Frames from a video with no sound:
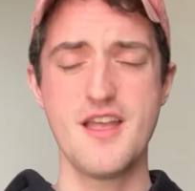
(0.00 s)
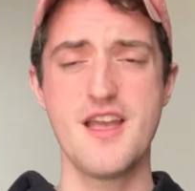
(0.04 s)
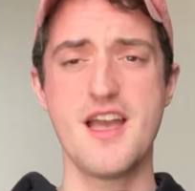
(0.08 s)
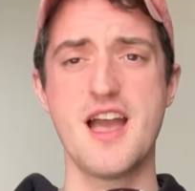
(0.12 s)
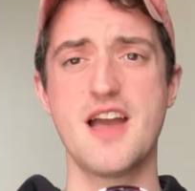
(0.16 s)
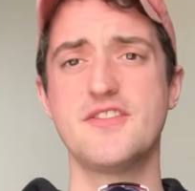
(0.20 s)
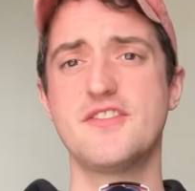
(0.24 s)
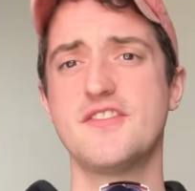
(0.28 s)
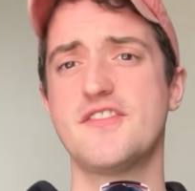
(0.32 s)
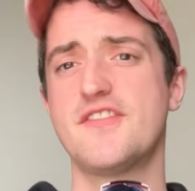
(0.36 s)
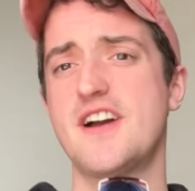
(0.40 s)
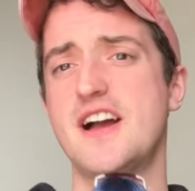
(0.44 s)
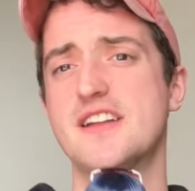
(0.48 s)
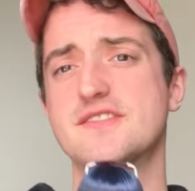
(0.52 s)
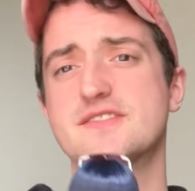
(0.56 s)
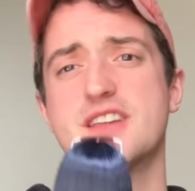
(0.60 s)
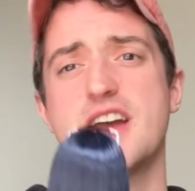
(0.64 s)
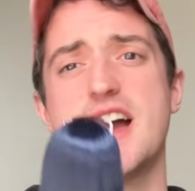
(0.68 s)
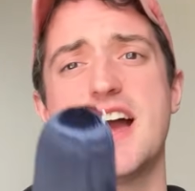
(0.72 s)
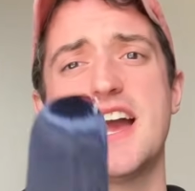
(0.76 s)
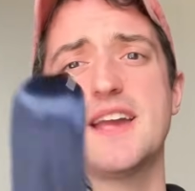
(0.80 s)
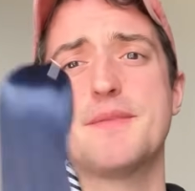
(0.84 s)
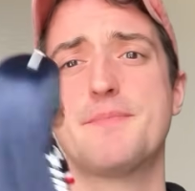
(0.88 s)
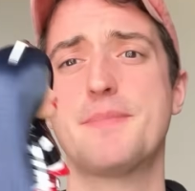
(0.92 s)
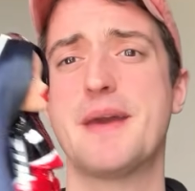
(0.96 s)
and the fact that
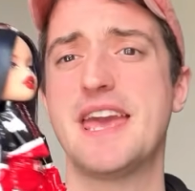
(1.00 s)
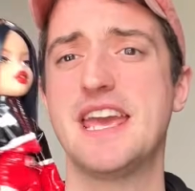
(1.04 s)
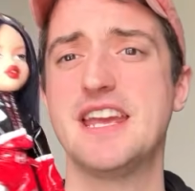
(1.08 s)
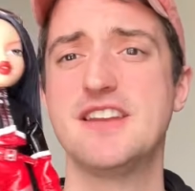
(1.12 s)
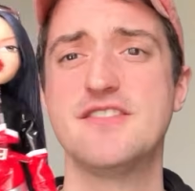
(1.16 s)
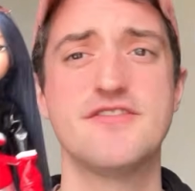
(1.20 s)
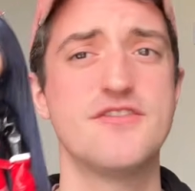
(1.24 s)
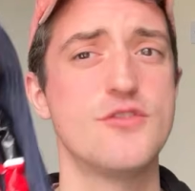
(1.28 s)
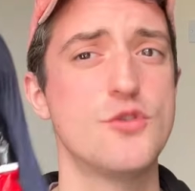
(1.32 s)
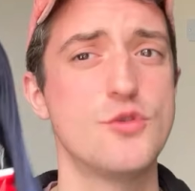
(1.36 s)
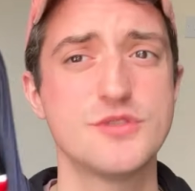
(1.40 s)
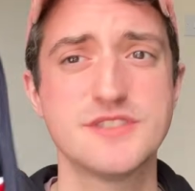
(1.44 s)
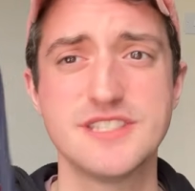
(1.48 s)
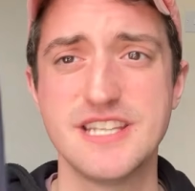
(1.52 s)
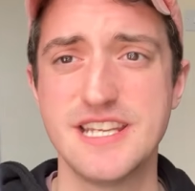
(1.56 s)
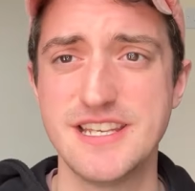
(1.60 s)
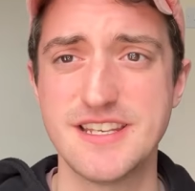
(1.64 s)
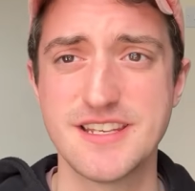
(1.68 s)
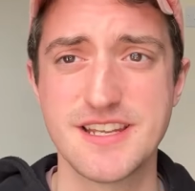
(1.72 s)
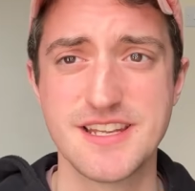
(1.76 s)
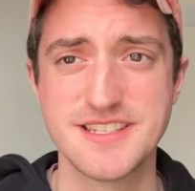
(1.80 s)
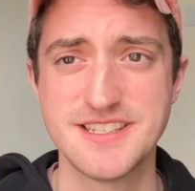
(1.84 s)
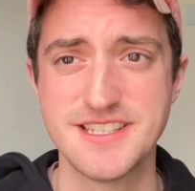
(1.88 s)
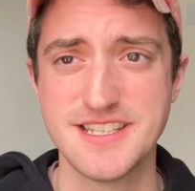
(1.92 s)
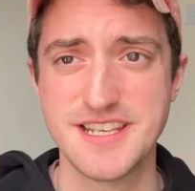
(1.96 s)
I paid
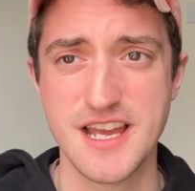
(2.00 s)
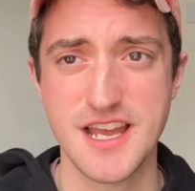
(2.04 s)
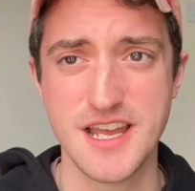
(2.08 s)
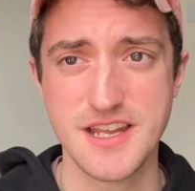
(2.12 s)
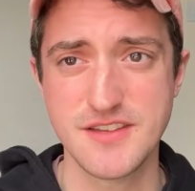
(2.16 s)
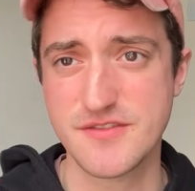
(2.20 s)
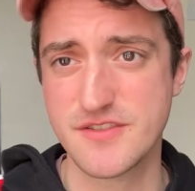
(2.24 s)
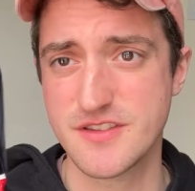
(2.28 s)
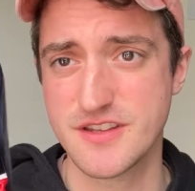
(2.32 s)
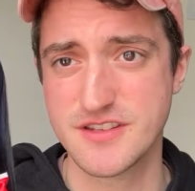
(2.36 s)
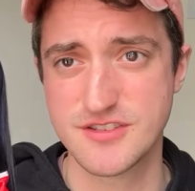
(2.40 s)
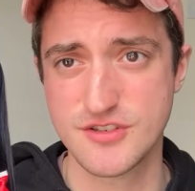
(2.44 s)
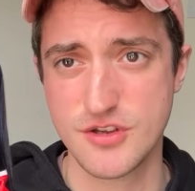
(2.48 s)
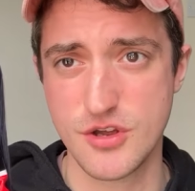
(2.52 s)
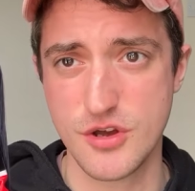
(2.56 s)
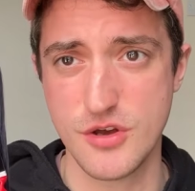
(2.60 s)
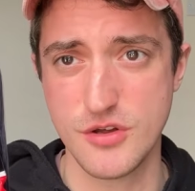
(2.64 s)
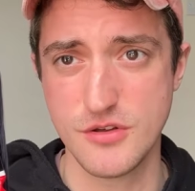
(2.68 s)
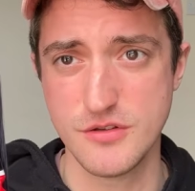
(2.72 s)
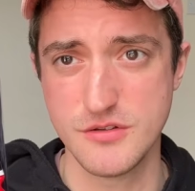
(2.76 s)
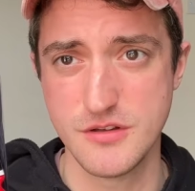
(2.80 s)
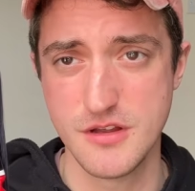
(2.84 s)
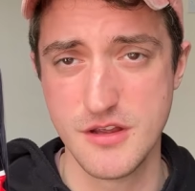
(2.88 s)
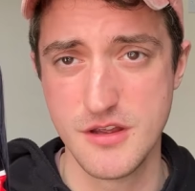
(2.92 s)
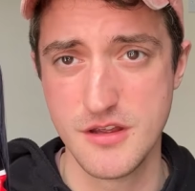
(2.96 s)
$14.99 for this
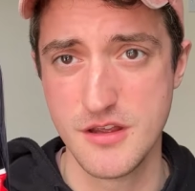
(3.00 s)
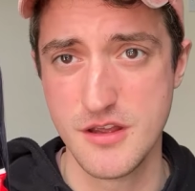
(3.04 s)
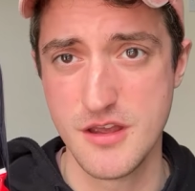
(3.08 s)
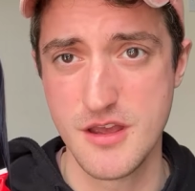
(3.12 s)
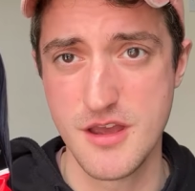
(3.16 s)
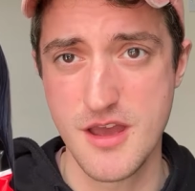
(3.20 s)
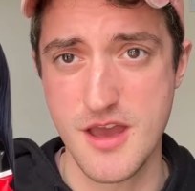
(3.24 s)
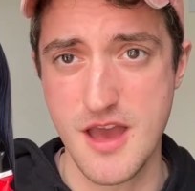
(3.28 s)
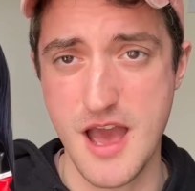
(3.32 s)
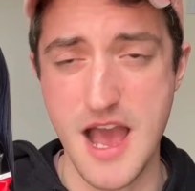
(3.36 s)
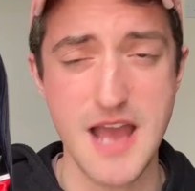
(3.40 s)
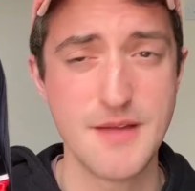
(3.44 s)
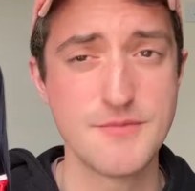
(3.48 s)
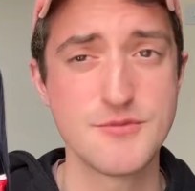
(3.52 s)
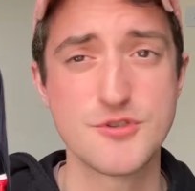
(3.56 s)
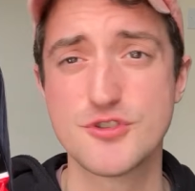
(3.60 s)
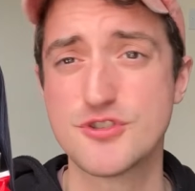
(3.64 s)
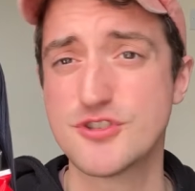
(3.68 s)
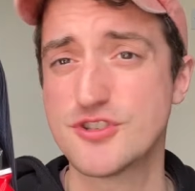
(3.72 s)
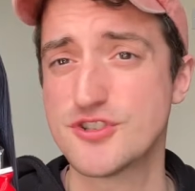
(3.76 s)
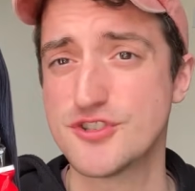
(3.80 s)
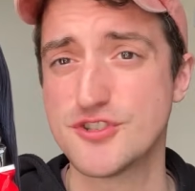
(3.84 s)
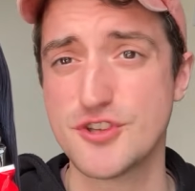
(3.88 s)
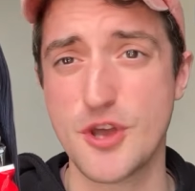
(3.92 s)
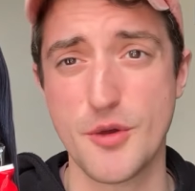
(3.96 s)
doll, I'm
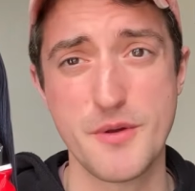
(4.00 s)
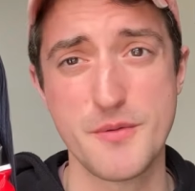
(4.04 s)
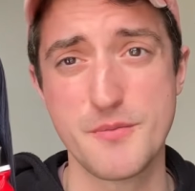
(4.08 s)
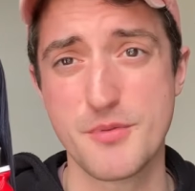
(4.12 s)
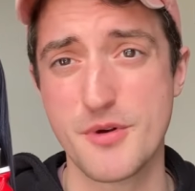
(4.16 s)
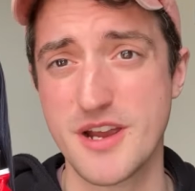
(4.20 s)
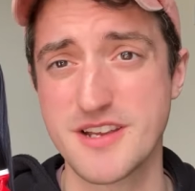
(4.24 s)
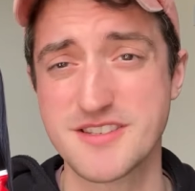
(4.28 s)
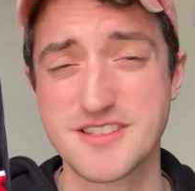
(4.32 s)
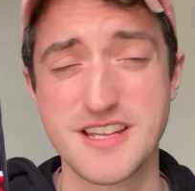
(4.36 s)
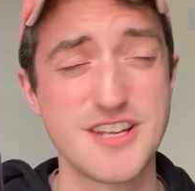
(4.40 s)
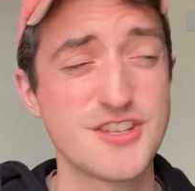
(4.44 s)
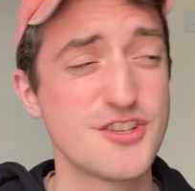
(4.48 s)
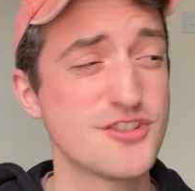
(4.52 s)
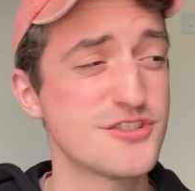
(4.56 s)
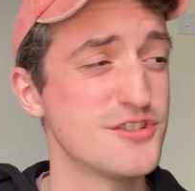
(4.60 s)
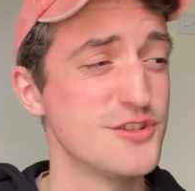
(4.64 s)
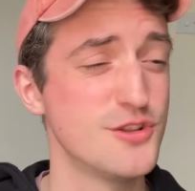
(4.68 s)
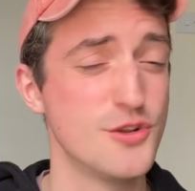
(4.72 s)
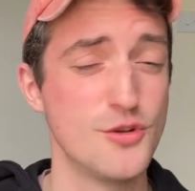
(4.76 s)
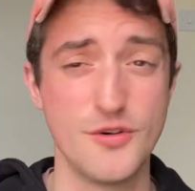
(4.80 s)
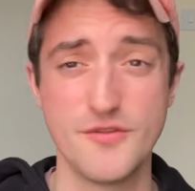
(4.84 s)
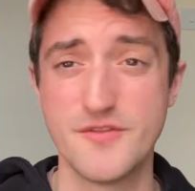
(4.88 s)
just so impressed. I just love